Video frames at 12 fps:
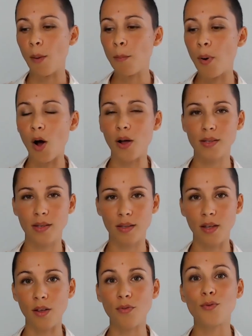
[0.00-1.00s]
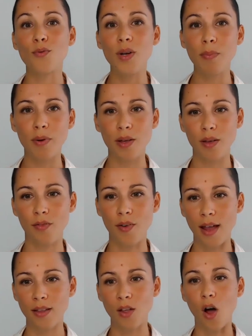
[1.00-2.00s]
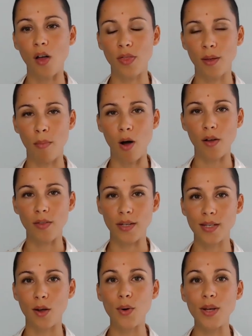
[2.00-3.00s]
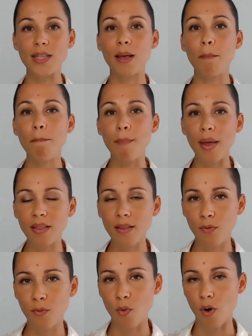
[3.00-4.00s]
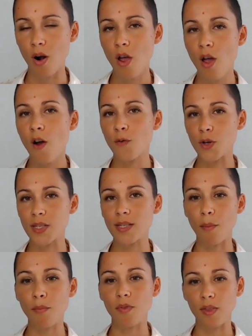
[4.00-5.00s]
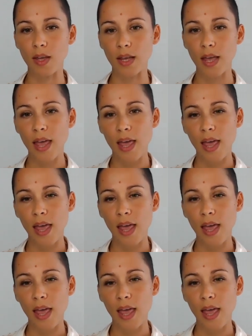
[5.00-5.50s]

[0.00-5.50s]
a positive ripple effect on the body. So it's a metaphor for something.